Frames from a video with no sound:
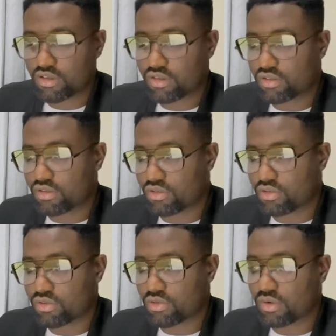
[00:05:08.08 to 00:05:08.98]

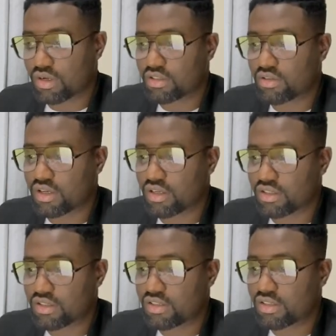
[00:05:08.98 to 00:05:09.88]
So as you can
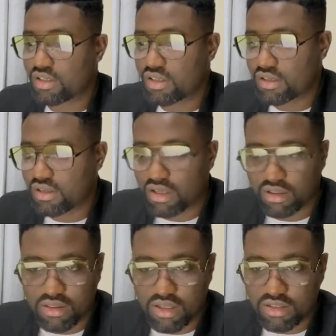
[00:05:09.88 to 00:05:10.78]
see, the
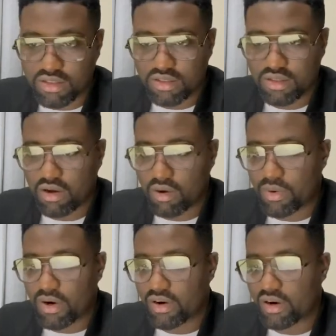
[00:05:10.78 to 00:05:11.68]
text, our
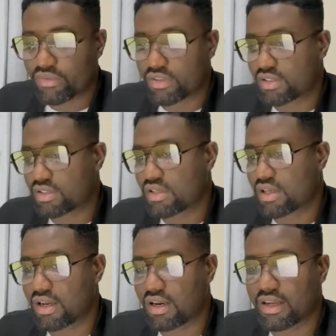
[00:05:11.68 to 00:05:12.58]
paragraph is
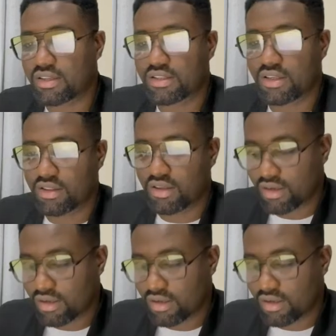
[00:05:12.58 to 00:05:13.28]
aligned center.